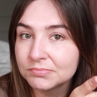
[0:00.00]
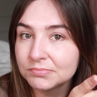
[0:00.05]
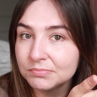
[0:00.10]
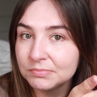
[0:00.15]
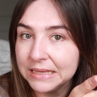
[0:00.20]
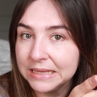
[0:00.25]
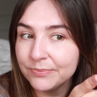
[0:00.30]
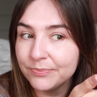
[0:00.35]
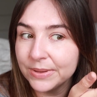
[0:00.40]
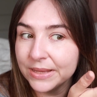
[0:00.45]

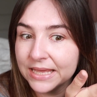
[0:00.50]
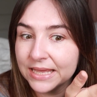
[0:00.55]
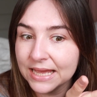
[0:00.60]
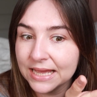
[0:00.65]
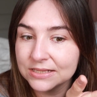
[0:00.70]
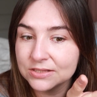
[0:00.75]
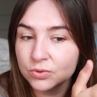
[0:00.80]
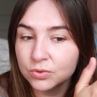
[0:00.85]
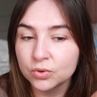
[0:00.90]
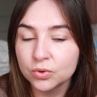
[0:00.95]
Maybe,
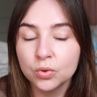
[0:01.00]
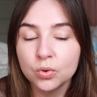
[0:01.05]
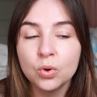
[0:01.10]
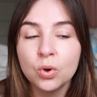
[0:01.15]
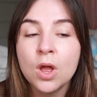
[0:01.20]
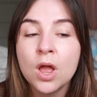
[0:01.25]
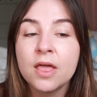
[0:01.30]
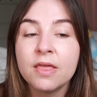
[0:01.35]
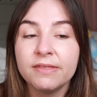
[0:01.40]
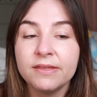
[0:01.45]
I don't
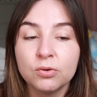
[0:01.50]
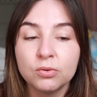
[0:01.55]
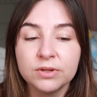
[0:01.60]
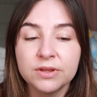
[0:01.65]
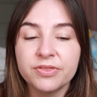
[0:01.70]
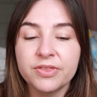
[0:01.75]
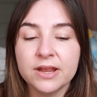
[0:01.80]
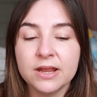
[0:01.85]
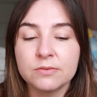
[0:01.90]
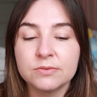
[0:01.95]
know. The
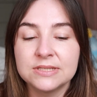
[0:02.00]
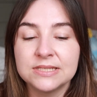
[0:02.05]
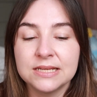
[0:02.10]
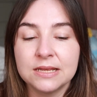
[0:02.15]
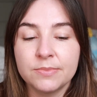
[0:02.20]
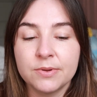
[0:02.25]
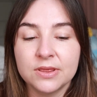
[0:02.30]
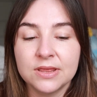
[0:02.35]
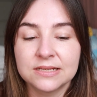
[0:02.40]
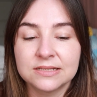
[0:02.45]
only thing I would
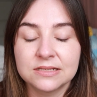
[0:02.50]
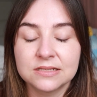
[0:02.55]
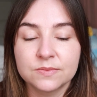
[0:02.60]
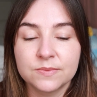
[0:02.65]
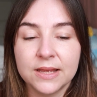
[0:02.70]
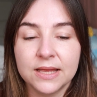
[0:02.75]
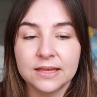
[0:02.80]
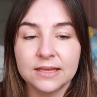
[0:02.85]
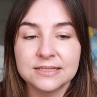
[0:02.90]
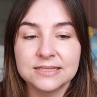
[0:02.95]
say about this as
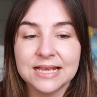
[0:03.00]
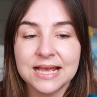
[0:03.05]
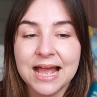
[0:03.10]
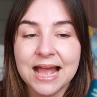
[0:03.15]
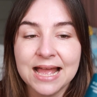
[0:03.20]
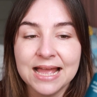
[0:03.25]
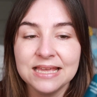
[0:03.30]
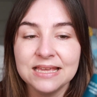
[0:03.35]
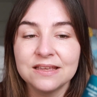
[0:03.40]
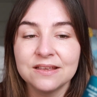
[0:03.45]
well is,
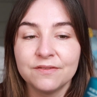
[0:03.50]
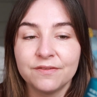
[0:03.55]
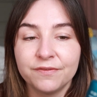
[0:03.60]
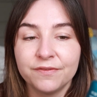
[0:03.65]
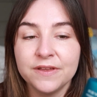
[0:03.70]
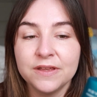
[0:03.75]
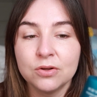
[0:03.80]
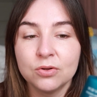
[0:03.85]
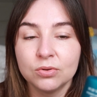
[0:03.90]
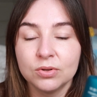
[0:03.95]
I can
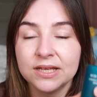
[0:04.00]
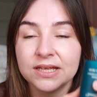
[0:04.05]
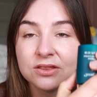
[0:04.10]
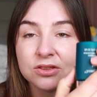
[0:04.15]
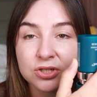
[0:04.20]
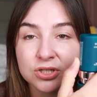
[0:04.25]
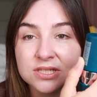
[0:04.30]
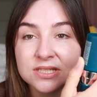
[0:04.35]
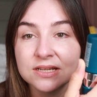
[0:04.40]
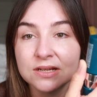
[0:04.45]
feel like
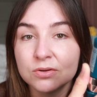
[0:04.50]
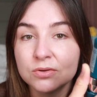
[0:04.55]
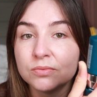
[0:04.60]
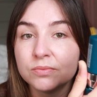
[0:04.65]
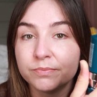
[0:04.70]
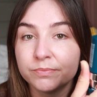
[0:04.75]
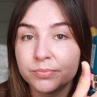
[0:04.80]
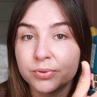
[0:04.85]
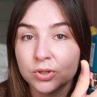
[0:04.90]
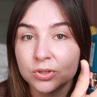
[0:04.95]
there's still
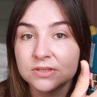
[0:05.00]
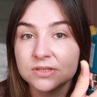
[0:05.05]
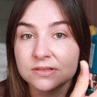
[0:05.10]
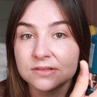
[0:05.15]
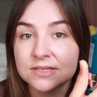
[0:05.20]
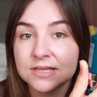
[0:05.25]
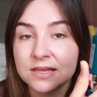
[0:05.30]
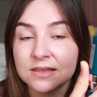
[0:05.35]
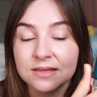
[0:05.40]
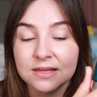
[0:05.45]

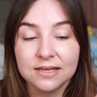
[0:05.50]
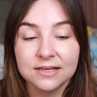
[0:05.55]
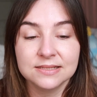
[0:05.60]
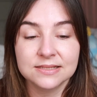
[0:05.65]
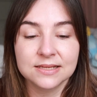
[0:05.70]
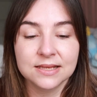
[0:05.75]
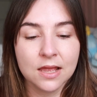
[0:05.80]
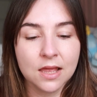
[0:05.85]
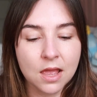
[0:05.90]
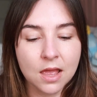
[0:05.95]
product in
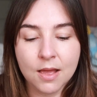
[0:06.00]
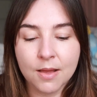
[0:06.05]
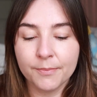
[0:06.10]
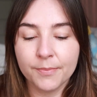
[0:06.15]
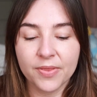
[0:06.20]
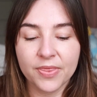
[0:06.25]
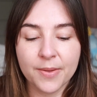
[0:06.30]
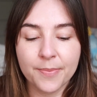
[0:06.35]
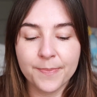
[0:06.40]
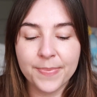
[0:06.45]
this,
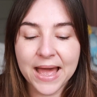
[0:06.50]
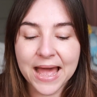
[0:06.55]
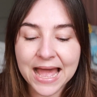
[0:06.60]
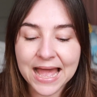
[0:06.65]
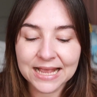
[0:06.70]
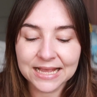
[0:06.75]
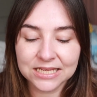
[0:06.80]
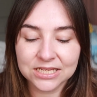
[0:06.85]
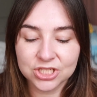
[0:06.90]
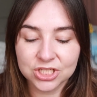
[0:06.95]
but the
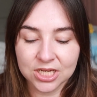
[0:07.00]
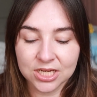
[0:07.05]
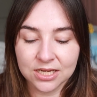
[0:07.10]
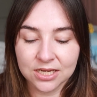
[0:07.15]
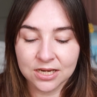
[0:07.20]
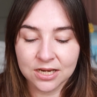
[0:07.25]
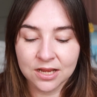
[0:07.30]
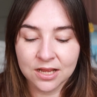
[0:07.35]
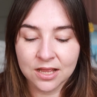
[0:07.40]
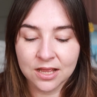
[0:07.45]

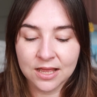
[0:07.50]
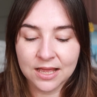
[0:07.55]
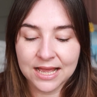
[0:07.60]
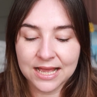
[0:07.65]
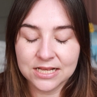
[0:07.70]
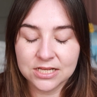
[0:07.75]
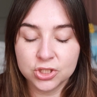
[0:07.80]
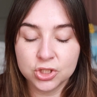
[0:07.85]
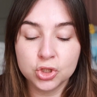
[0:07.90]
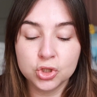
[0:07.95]
packaging
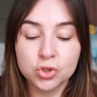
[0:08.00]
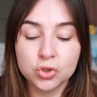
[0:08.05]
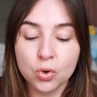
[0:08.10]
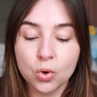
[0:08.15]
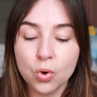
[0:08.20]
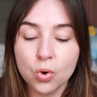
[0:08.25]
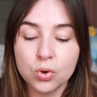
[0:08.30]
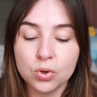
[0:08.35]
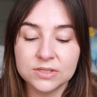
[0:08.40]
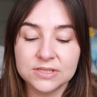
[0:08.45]
is
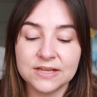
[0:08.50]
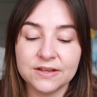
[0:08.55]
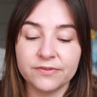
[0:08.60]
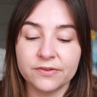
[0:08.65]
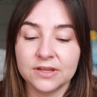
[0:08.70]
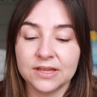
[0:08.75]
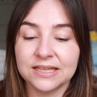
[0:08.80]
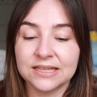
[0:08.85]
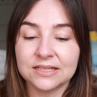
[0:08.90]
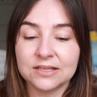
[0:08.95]
so
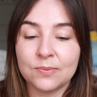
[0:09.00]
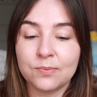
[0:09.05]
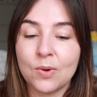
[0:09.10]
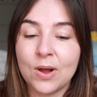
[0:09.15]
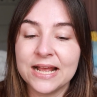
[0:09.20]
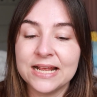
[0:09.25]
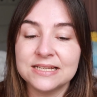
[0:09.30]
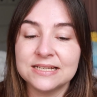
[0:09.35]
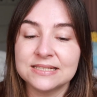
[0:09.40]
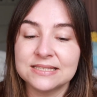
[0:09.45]
different. Like,
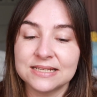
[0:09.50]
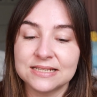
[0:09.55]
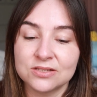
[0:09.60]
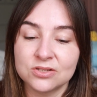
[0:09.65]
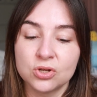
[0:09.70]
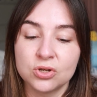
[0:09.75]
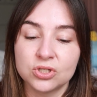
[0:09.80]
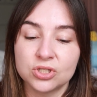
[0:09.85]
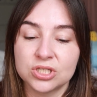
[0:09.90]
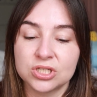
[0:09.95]
why does
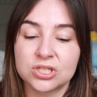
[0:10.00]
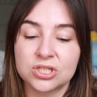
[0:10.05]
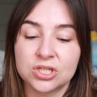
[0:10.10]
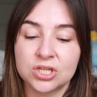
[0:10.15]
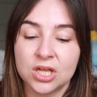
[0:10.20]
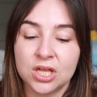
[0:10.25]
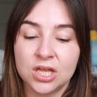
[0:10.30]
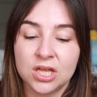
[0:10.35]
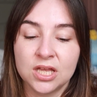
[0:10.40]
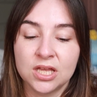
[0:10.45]
this not
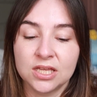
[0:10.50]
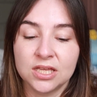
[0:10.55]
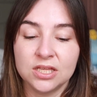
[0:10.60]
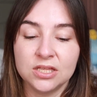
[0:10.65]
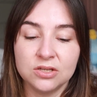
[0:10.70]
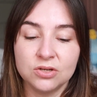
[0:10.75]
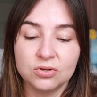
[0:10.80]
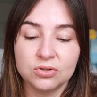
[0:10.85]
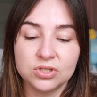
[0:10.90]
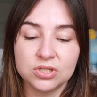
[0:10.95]
just,
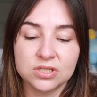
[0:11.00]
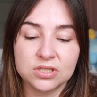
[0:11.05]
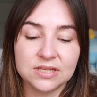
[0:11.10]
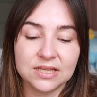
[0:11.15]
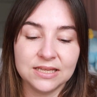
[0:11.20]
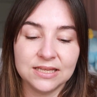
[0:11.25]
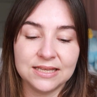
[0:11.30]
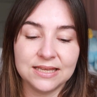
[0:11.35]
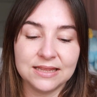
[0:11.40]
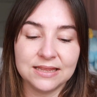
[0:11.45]
can you not just
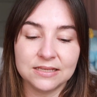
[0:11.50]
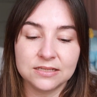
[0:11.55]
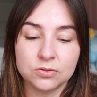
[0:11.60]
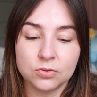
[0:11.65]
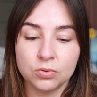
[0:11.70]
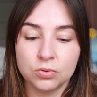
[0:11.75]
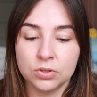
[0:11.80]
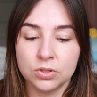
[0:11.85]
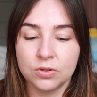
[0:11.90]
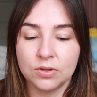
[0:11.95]
like get this?
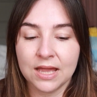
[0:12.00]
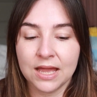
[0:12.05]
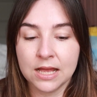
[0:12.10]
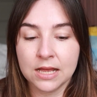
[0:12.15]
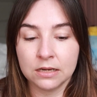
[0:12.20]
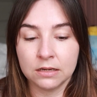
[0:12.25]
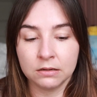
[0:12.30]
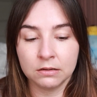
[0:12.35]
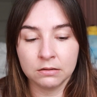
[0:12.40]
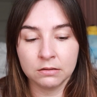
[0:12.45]
Oh, you
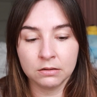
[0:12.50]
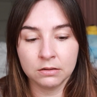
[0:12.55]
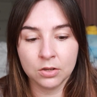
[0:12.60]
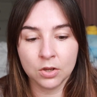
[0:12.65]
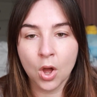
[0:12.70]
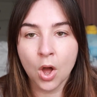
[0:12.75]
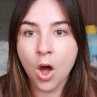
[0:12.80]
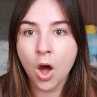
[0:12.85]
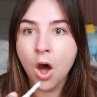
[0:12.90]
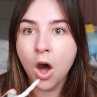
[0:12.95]
can.
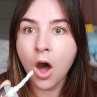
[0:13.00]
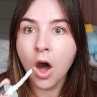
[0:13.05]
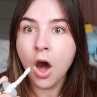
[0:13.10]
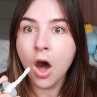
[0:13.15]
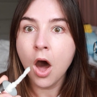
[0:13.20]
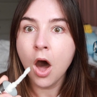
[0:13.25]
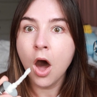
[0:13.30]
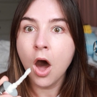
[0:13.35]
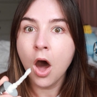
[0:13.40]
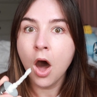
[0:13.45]

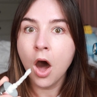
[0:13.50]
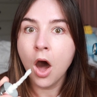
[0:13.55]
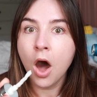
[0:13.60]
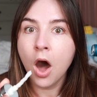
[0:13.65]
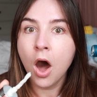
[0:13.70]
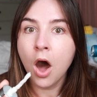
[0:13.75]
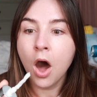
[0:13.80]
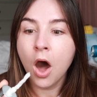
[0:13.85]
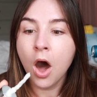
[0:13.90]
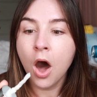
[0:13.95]

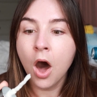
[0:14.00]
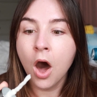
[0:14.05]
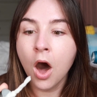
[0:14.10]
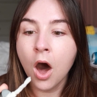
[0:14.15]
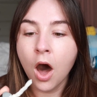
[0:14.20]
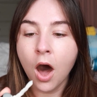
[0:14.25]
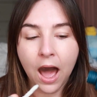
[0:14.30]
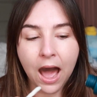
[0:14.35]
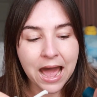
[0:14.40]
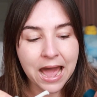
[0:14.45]
Oh,
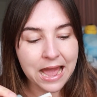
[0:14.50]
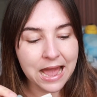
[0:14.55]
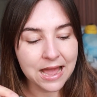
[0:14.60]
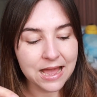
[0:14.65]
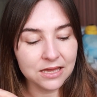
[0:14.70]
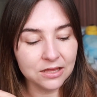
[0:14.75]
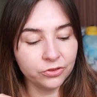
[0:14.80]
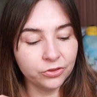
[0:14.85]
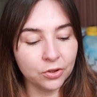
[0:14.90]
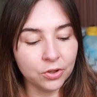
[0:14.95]

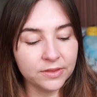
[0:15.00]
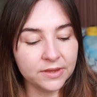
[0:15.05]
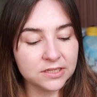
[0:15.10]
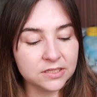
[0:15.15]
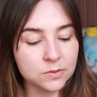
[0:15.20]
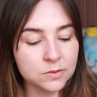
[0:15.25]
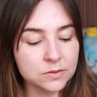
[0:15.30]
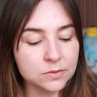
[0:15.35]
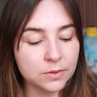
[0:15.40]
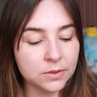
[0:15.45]
I thought
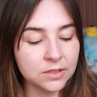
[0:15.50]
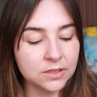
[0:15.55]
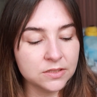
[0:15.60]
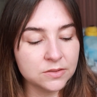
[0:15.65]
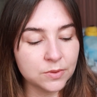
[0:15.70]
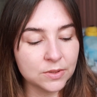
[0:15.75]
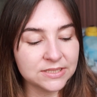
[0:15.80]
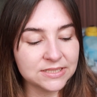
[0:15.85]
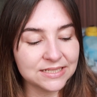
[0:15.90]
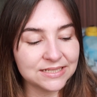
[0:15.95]
this was one of
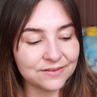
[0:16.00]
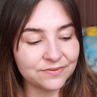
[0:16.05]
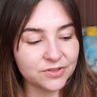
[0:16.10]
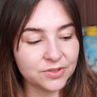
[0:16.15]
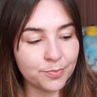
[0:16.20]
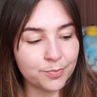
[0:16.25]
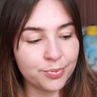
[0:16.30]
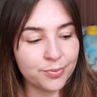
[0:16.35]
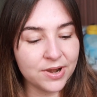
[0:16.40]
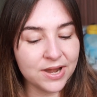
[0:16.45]
these ones I'd have
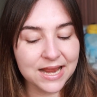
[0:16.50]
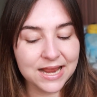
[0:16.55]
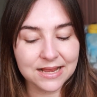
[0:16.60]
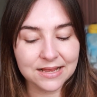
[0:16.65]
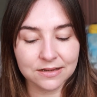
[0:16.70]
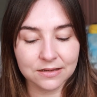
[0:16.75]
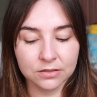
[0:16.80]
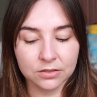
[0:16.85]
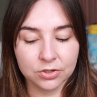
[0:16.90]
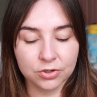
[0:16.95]
to
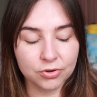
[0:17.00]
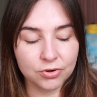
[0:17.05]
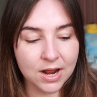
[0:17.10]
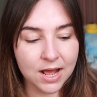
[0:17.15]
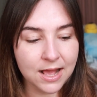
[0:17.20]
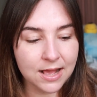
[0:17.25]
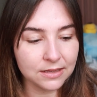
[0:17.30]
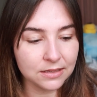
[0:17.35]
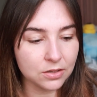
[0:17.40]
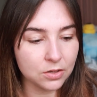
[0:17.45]
break and
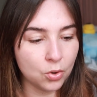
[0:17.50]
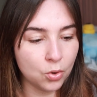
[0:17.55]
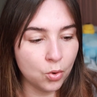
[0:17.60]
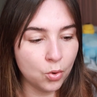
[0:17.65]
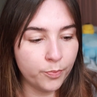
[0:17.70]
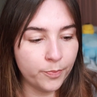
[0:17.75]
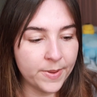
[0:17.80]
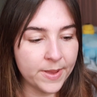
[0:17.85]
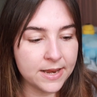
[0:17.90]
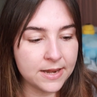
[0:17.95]
crack
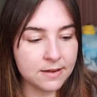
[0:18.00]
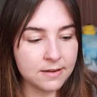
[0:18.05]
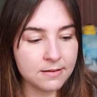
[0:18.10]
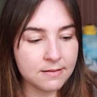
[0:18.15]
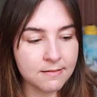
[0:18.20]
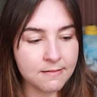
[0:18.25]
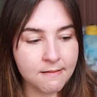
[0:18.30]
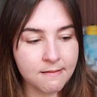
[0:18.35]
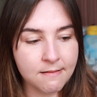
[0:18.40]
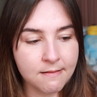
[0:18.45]

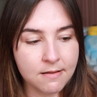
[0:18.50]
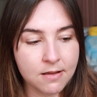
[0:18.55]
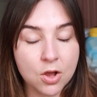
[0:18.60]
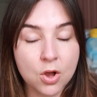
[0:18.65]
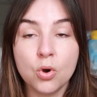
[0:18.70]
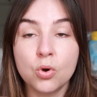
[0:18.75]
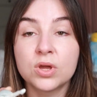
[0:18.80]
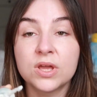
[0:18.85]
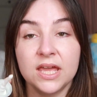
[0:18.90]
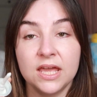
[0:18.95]
open.
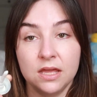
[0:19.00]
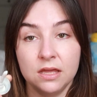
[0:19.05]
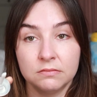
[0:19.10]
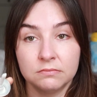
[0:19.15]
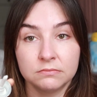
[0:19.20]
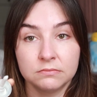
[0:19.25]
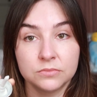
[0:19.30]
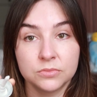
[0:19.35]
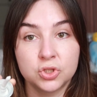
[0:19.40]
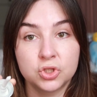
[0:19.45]

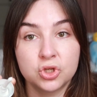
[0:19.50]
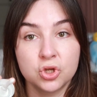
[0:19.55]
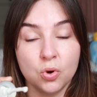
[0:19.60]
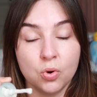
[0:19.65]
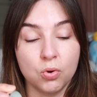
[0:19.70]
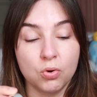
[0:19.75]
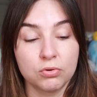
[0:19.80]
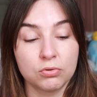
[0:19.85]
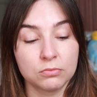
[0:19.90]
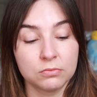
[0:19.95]
Okay,
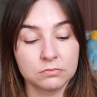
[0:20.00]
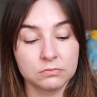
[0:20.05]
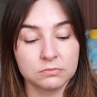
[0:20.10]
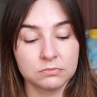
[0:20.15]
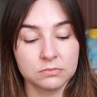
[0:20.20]
so